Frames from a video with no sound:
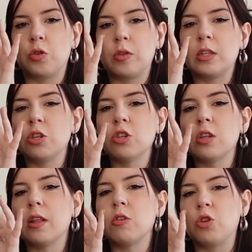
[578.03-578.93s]
it's just
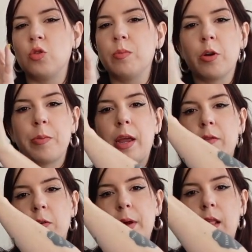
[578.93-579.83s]
a little too mermaid
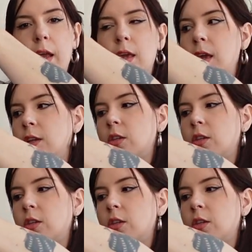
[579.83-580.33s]
for my liking,